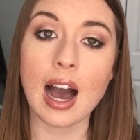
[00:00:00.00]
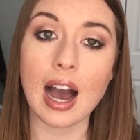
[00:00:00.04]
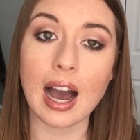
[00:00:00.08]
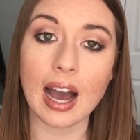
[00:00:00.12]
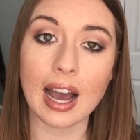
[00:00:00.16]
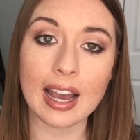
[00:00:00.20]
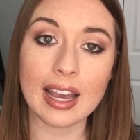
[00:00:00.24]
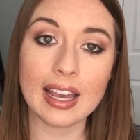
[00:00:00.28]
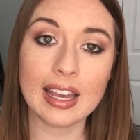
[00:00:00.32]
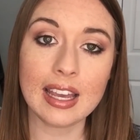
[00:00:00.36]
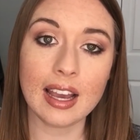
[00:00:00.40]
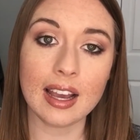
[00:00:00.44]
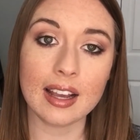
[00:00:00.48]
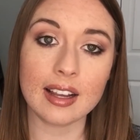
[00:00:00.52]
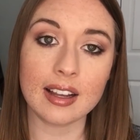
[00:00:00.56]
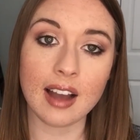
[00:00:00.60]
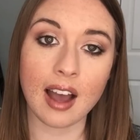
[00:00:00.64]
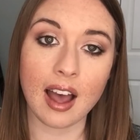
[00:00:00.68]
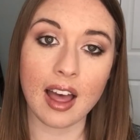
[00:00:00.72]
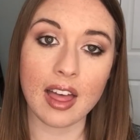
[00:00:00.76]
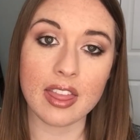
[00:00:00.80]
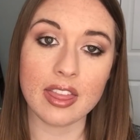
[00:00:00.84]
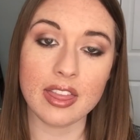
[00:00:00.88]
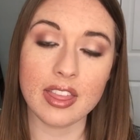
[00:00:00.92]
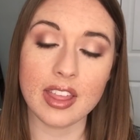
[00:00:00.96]
I
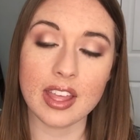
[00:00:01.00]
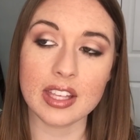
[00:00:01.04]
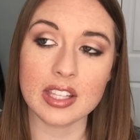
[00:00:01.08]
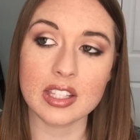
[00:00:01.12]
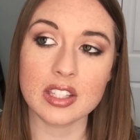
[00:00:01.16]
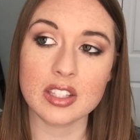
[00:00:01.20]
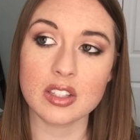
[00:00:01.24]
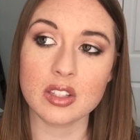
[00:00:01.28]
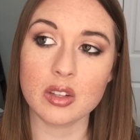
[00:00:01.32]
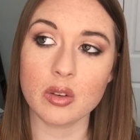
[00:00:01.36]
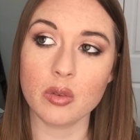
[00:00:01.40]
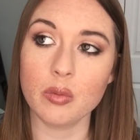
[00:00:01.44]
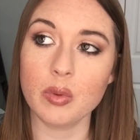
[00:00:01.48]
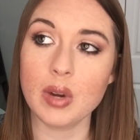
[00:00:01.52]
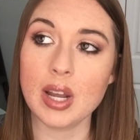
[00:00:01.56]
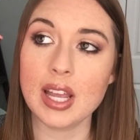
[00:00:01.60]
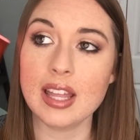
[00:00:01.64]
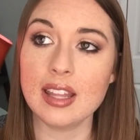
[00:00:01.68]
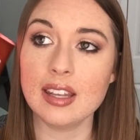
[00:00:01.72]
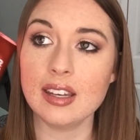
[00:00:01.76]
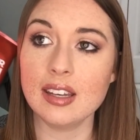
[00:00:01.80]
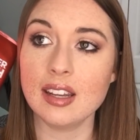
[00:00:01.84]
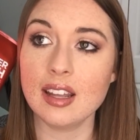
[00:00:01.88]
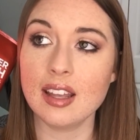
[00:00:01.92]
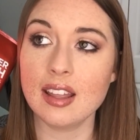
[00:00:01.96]
got this
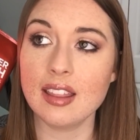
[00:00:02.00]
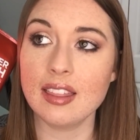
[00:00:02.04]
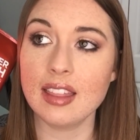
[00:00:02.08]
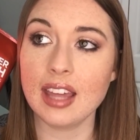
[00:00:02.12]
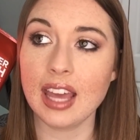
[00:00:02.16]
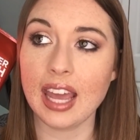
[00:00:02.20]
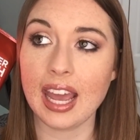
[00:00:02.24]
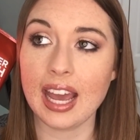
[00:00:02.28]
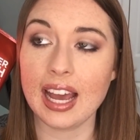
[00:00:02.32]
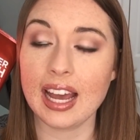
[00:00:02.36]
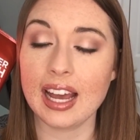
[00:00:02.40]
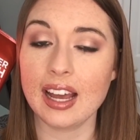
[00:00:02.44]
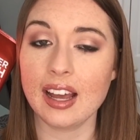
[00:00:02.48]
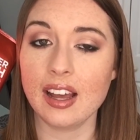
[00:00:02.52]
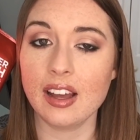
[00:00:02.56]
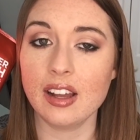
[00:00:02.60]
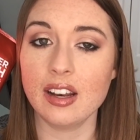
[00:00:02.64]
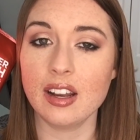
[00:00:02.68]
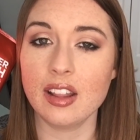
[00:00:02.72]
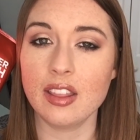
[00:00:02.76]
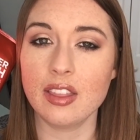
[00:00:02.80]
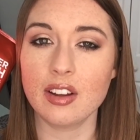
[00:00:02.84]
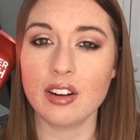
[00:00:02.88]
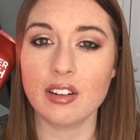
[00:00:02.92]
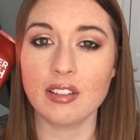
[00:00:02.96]
when they
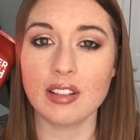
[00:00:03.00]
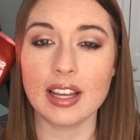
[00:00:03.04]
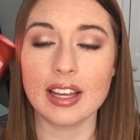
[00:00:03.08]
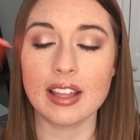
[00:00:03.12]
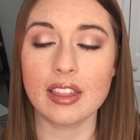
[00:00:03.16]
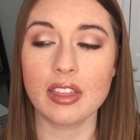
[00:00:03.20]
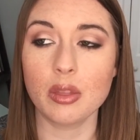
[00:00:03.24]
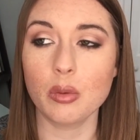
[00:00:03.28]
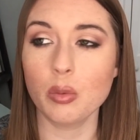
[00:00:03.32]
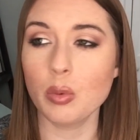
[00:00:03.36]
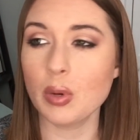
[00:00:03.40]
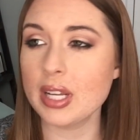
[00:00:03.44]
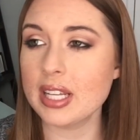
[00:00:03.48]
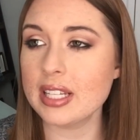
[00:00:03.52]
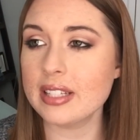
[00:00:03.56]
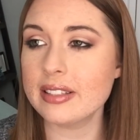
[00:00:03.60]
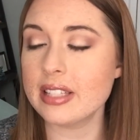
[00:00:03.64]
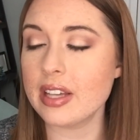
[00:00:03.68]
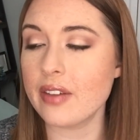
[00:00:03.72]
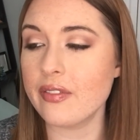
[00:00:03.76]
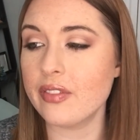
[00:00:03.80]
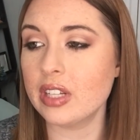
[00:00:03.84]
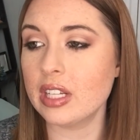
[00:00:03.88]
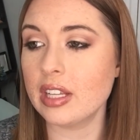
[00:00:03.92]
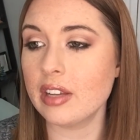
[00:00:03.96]
had their like
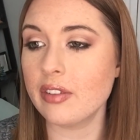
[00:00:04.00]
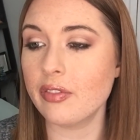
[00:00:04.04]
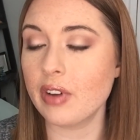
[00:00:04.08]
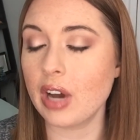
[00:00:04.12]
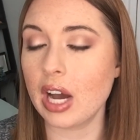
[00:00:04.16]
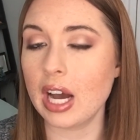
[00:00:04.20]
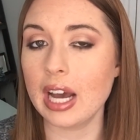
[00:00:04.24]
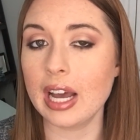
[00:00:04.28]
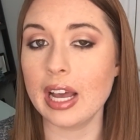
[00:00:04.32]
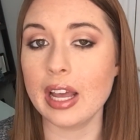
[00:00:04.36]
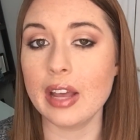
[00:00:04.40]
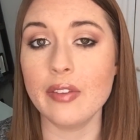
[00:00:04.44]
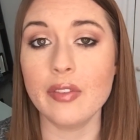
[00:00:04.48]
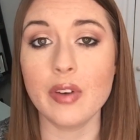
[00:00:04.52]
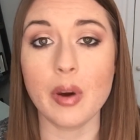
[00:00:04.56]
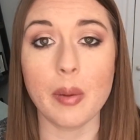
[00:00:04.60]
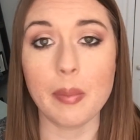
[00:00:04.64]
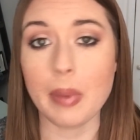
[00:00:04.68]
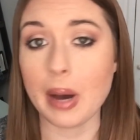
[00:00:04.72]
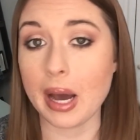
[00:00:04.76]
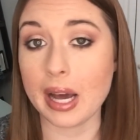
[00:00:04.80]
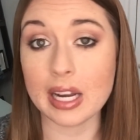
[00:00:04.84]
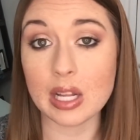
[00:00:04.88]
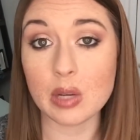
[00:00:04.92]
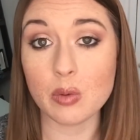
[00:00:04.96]
375
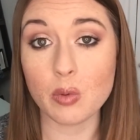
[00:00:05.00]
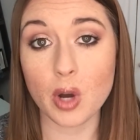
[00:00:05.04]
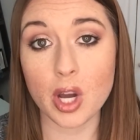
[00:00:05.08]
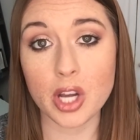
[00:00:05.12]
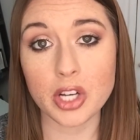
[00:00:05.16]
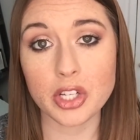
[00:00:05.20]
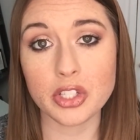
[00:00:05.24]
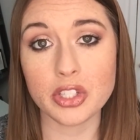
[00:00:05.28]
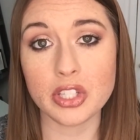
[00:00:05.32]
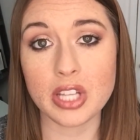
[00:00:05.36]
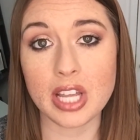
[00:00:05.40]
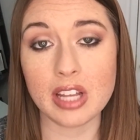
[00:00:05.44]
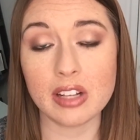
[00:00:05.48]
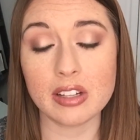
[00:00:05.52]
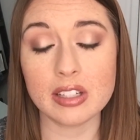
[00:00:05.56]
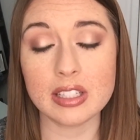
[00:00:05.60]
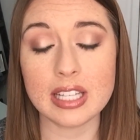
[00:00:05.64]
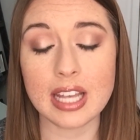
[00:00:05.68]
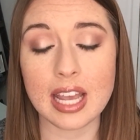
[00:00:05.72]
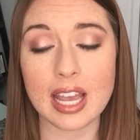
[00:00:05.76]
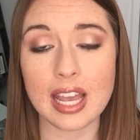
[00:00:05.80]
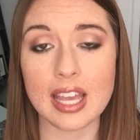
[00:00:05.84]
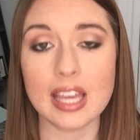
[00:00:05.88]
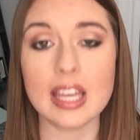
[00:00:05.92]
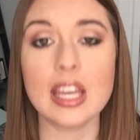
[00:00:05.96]
body wash sale
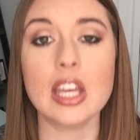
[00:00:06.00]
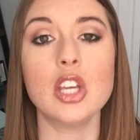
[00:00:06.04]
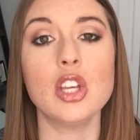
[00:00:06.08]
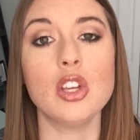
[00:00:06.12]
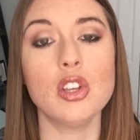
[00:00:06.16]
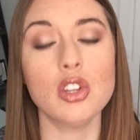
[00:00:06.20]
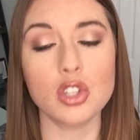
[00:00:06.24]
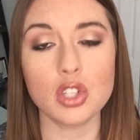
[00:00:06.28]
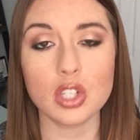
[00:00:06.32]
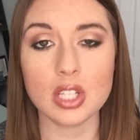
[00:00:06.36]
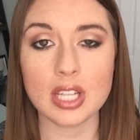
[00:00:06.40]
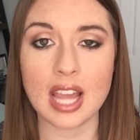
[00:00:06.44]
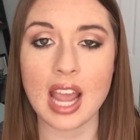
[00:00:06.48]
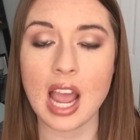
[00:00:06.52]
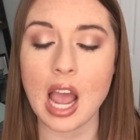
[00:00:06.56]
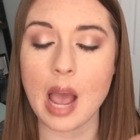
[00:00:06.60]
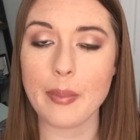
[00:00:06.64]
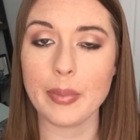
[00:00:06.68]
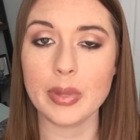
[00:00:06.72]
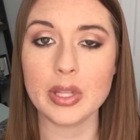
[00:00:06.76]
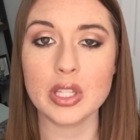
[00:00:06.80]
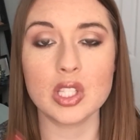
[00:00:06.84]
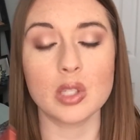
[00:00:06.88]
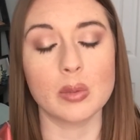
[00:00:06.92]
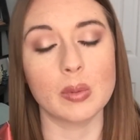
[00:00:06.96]
day. It usually
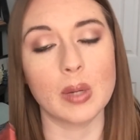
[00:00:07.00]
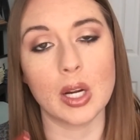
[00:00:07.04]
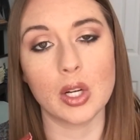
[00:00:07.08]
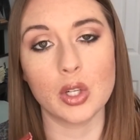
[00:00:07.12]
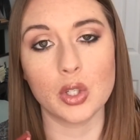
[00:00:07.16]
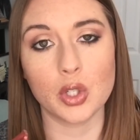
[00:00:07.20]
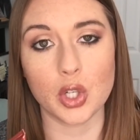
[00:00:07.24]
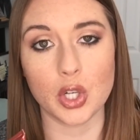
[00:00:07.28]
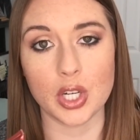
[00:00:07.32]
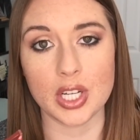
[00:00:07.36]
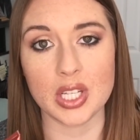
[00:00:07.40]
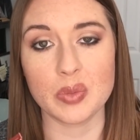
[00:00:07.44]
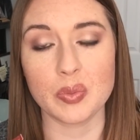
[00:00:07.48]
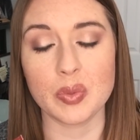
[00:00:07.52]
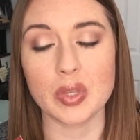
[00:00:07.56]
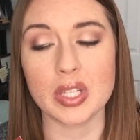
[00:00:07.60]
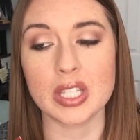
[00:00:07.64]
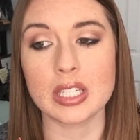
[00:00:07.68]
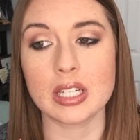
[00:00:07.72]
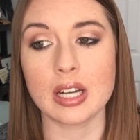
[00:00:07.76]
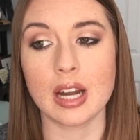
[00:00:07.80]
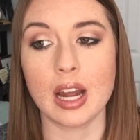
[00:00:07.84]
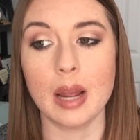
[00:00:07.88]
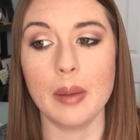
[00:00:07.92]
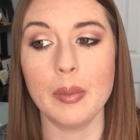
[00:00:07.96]
happens around Christmas
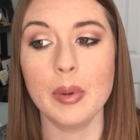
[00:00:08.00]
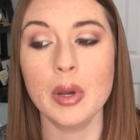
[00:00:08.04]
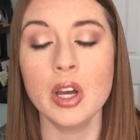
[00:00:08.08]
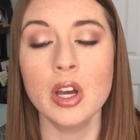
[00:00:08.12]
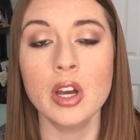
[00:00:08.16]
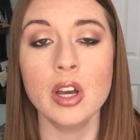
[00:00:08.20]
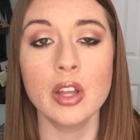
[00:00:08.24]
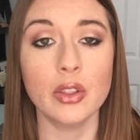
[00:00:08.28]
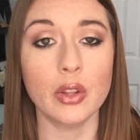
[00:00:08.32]
time.